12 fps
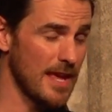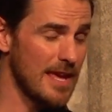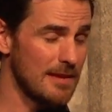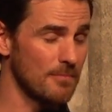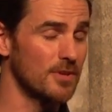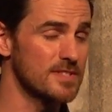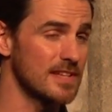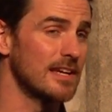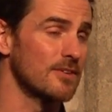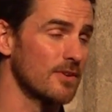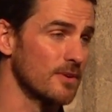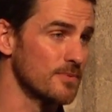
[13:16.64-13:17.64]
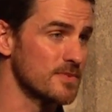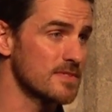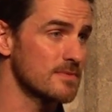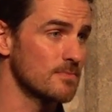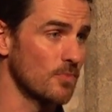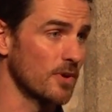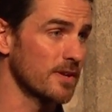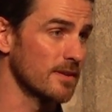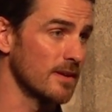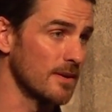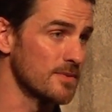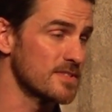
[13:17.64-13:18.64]
8 months later I was
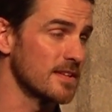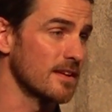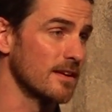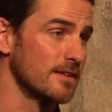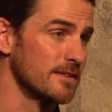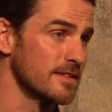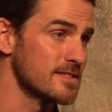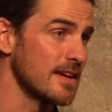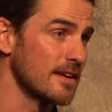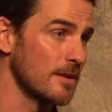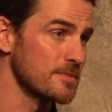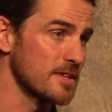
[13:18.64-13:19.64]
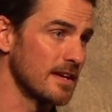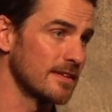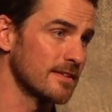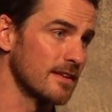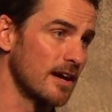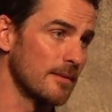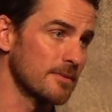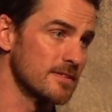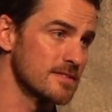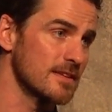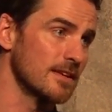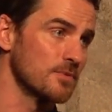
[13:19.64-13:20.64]
sitting on a set opposite Anthony
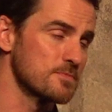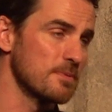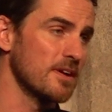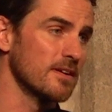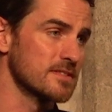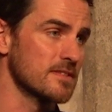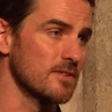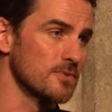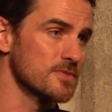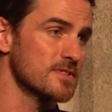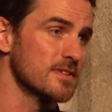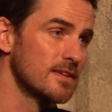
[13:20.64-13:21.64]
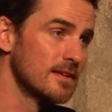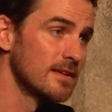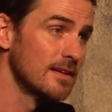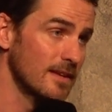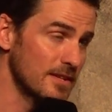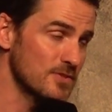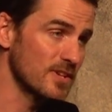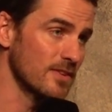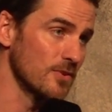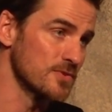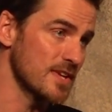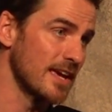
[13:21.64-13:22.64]
Hopkins, and it was because of those
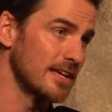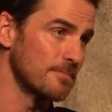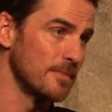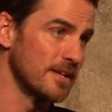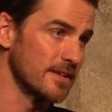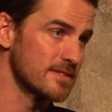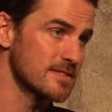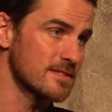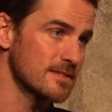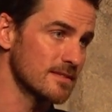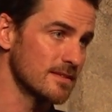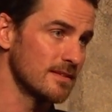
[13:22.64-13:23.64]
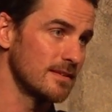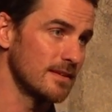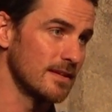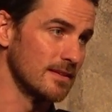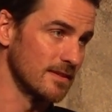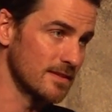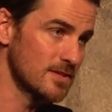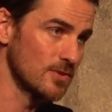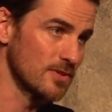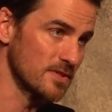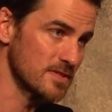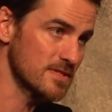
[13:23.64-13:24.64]
8 minutes in the
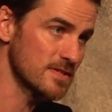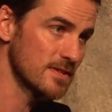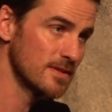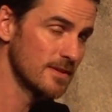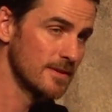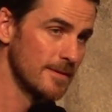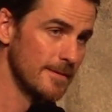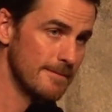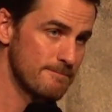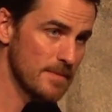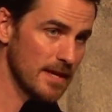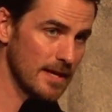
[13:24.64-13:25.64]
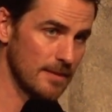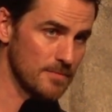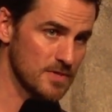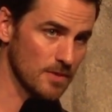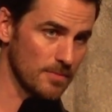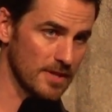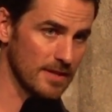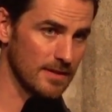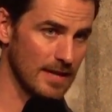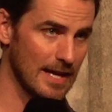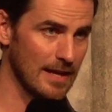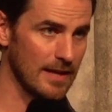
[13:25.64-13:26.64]
Tudors. Somebody
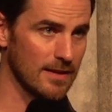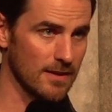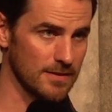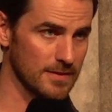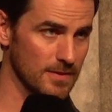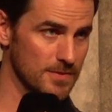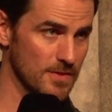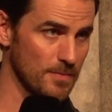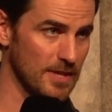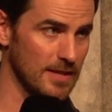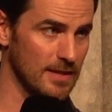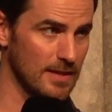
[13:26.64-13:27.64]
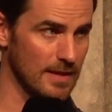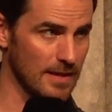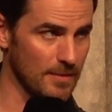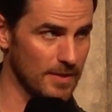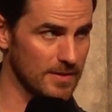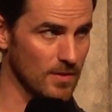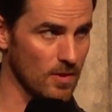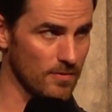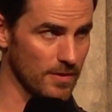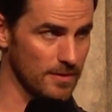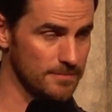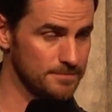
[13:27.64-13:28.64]
in LA got in touch with me and I went
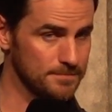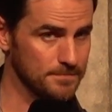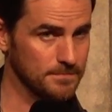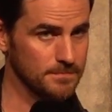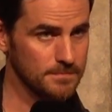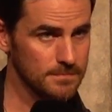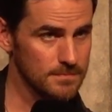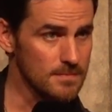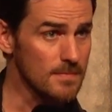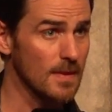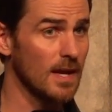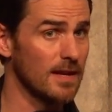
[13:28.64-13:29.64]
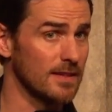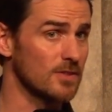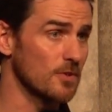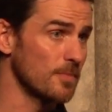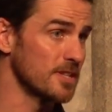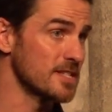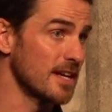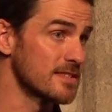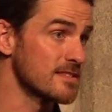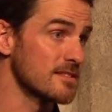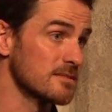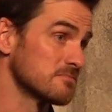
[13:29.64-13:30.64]
over and I took my
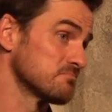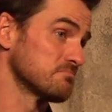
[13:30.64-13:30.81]
chance.